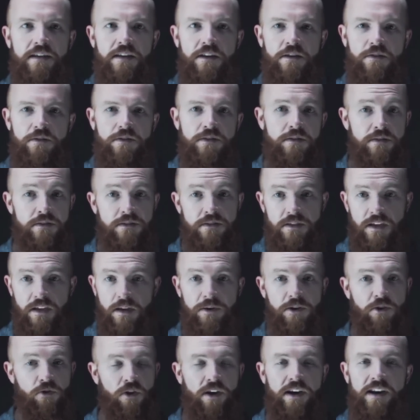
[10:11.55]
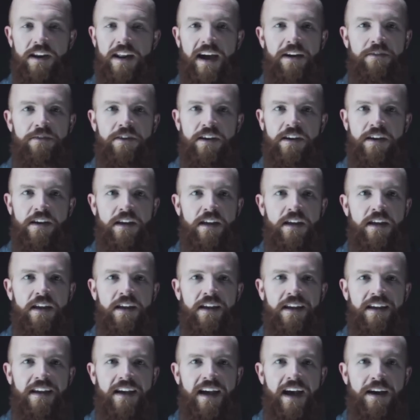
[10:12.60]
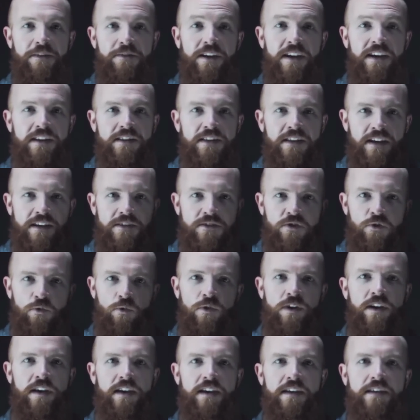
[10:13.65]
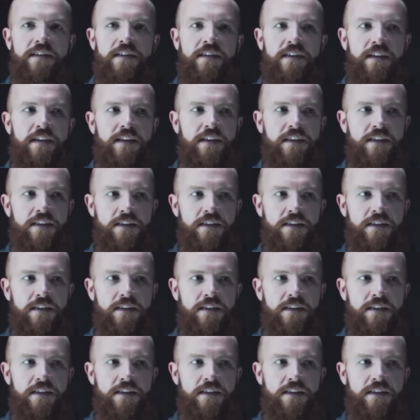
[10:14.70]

you know, it's going to be great having having a, a toolkit